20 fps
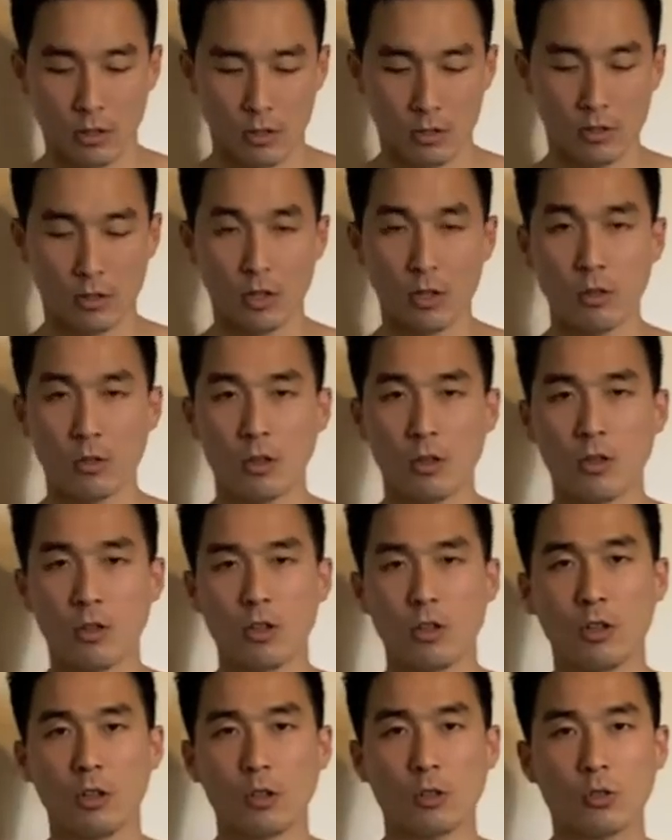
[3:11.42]
So go to
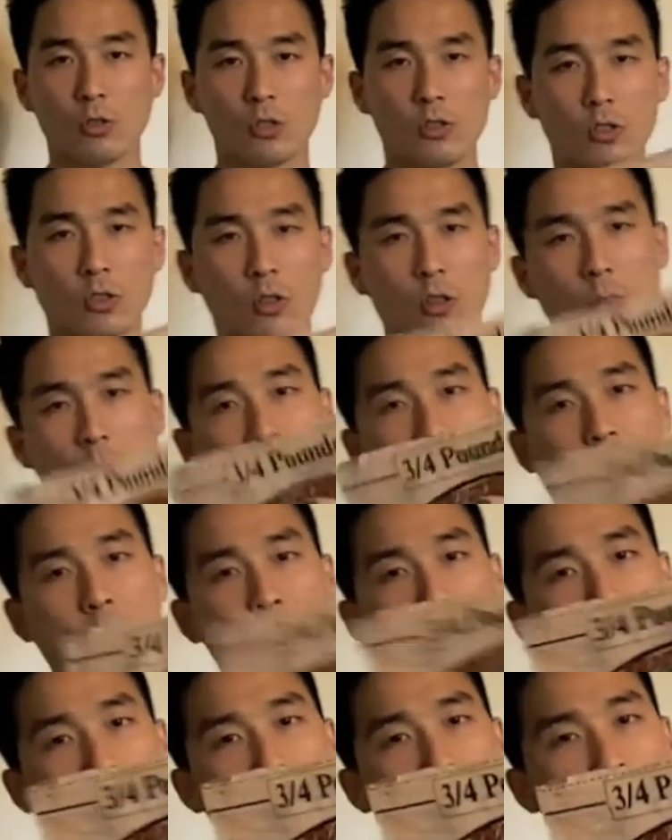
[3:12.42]
your local store, pick
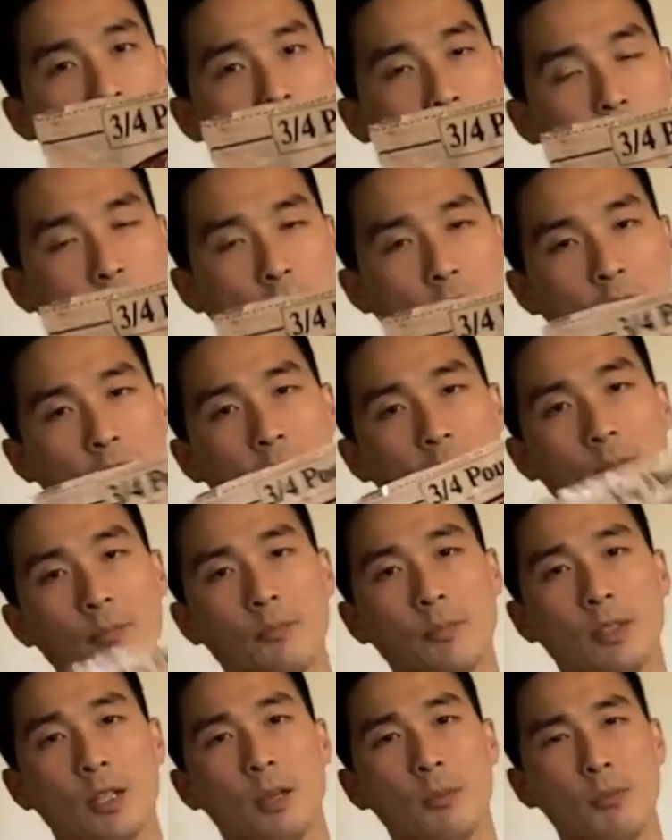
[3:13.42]
up some beef jerky.
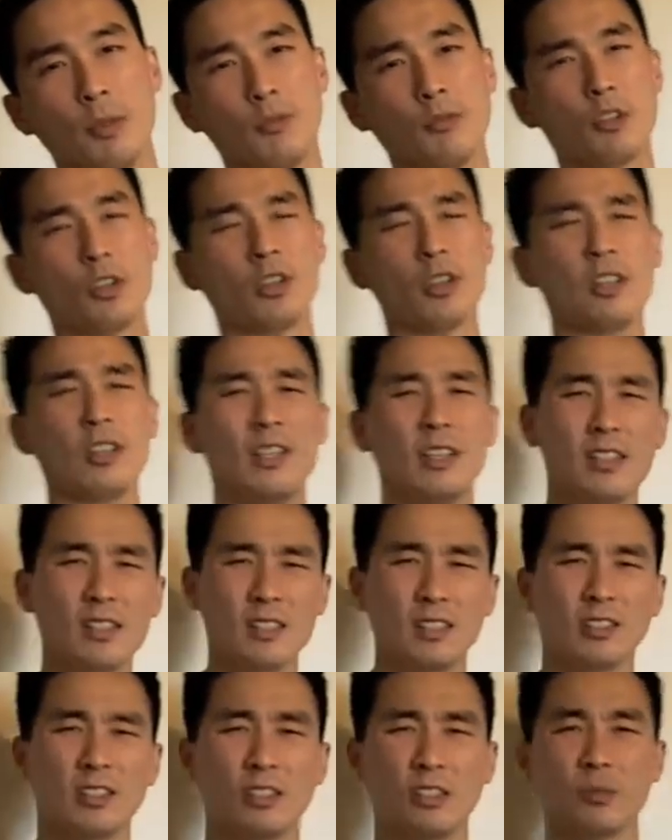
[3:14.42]
Beef jerky is
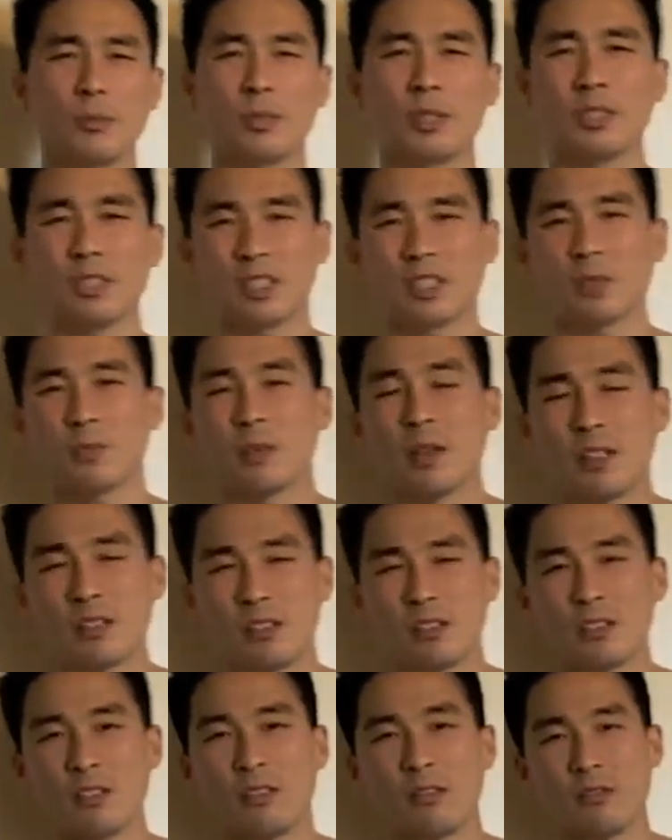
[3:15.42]
a little bit
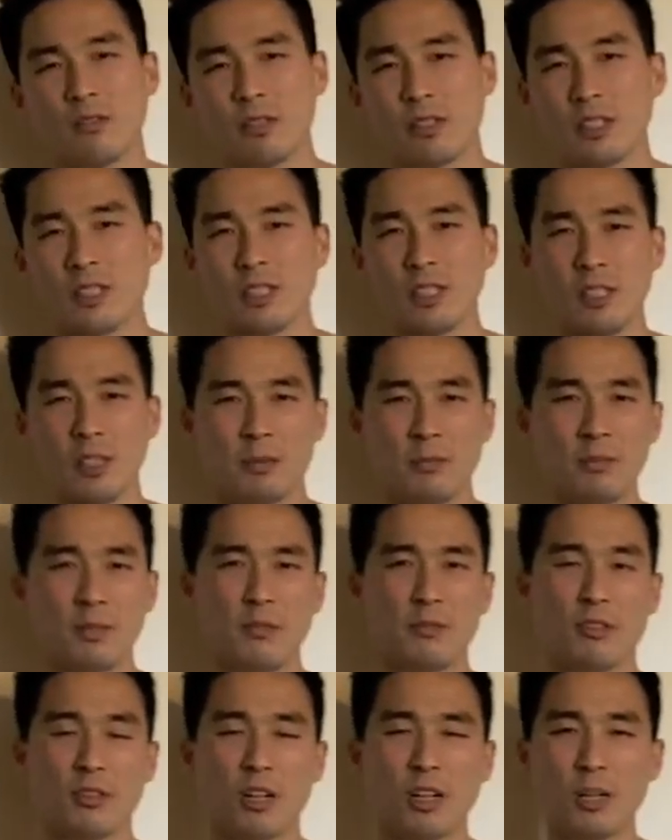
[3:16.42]
expensive um,
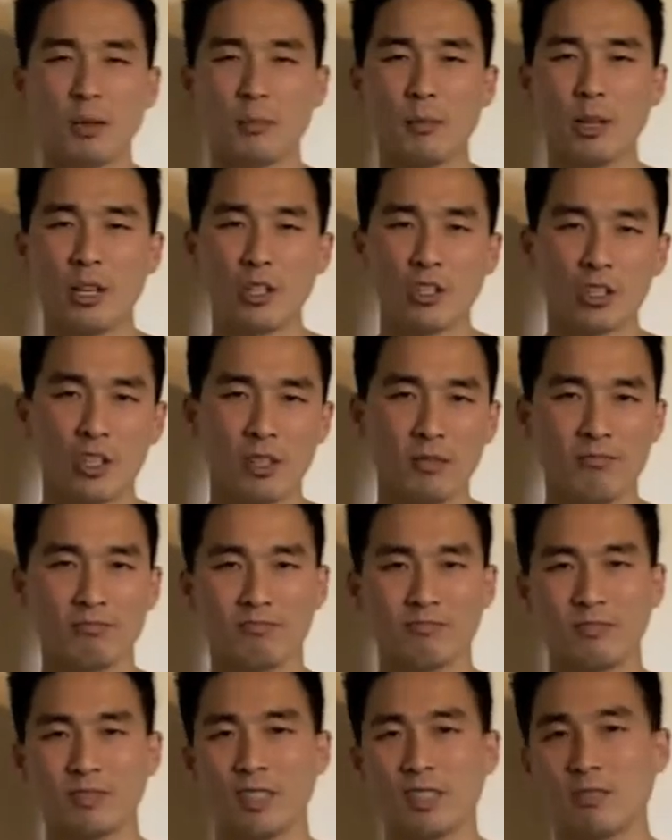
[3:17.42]
if you're on a budget.
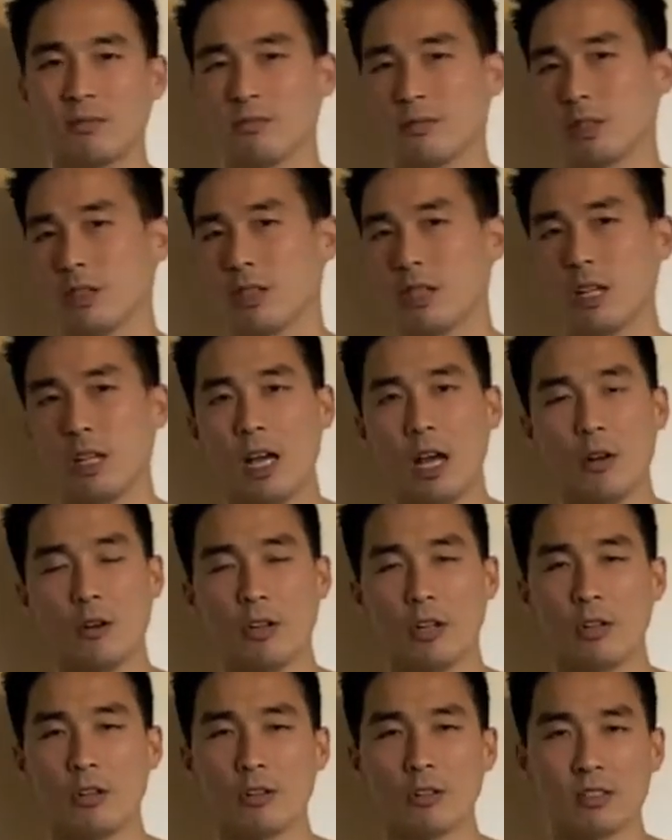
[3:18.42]

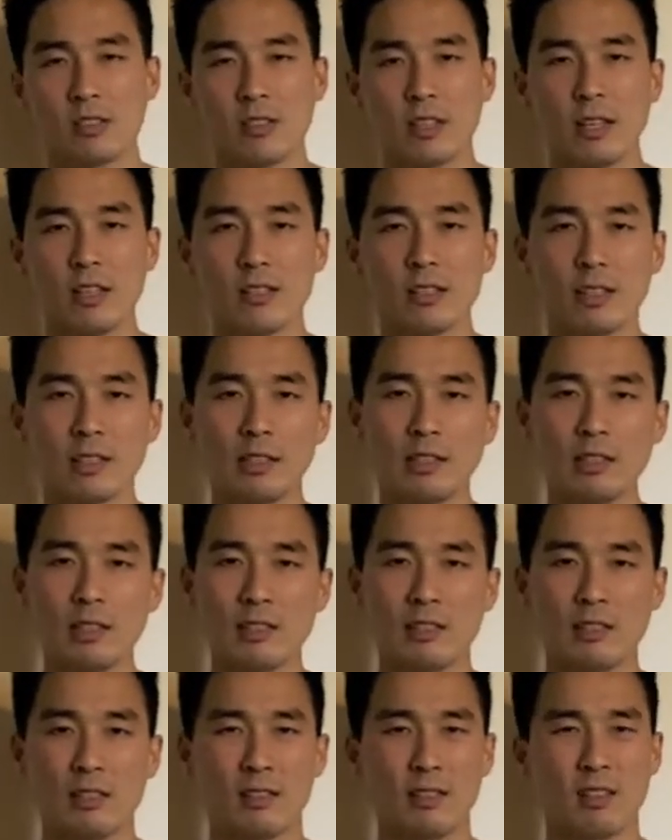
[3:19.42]
Out here in the States at
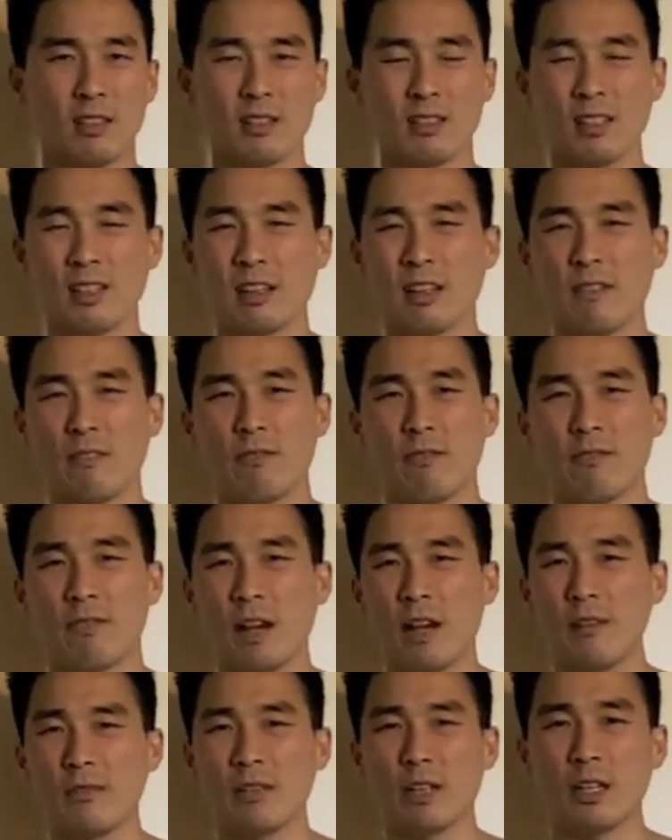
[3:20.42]
least, I think it's like
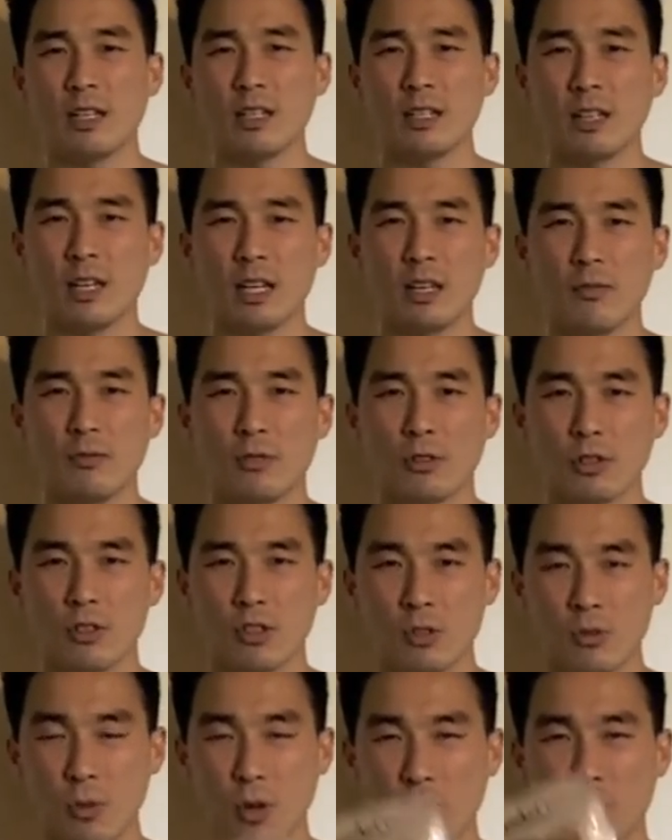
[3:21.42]
$5.99 for a
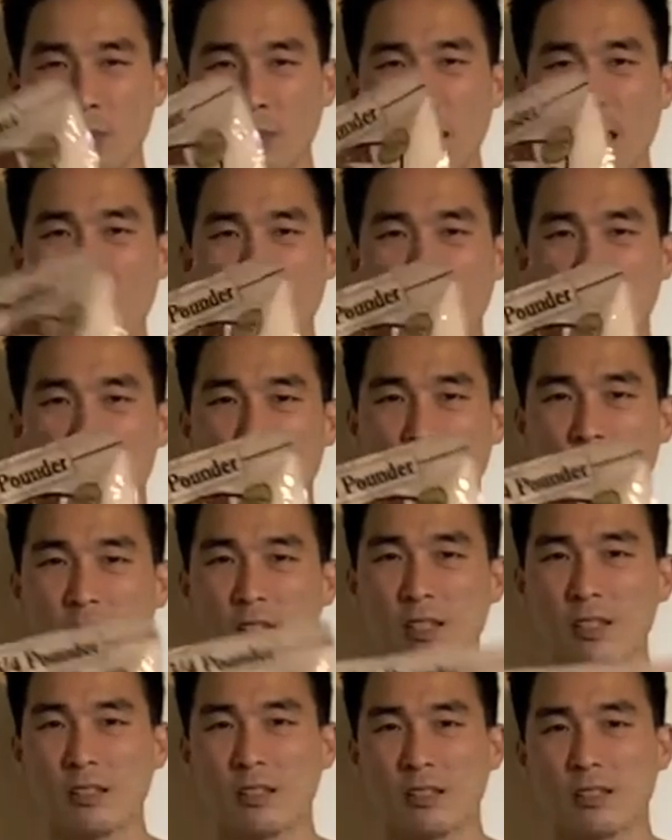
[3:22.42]
smaller package of
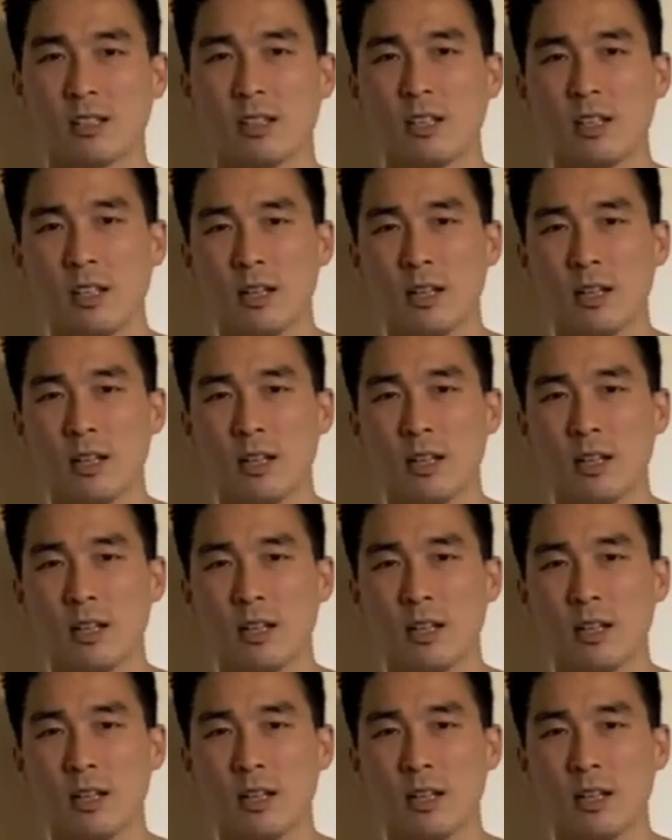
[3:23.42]
this.